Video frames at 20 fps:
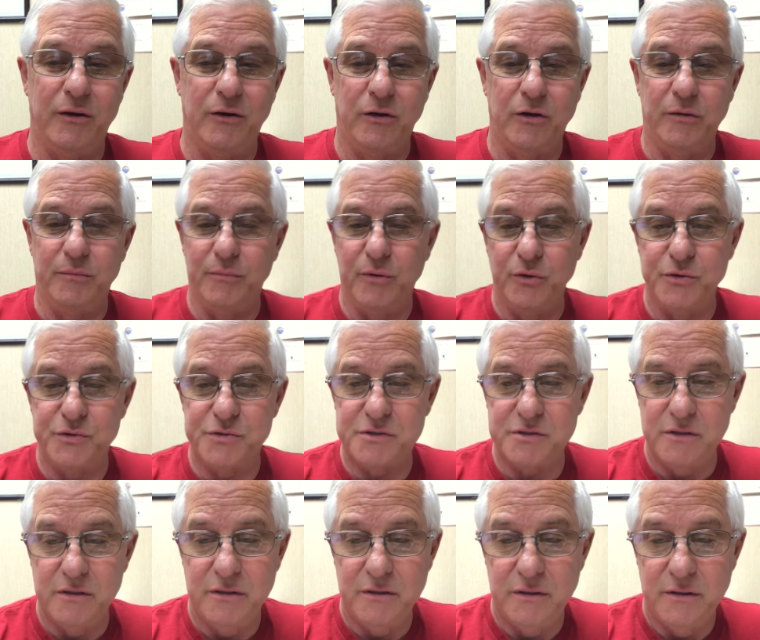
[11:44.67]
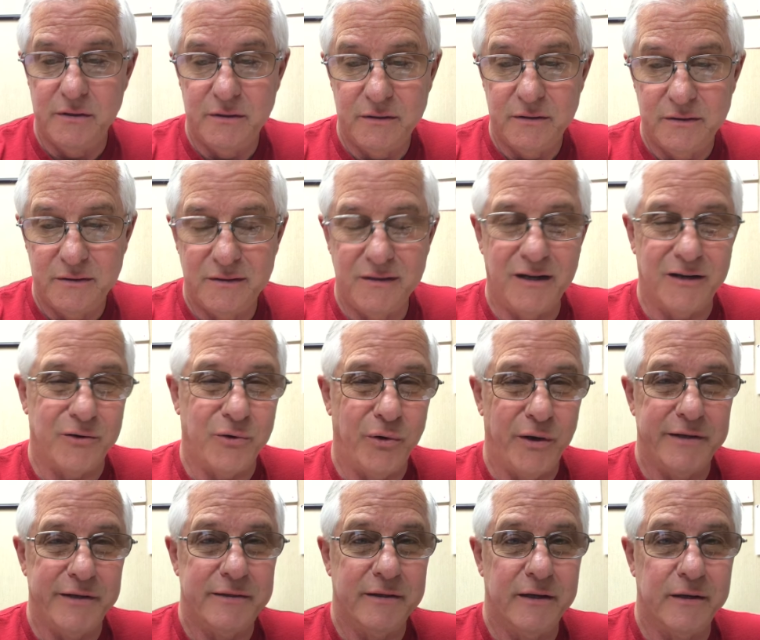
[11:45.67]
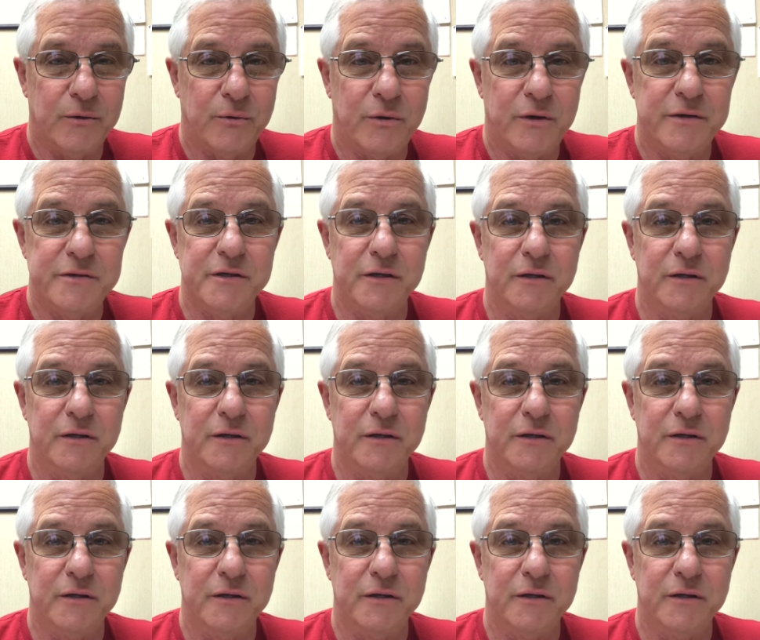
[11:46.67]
almost not quite that orange.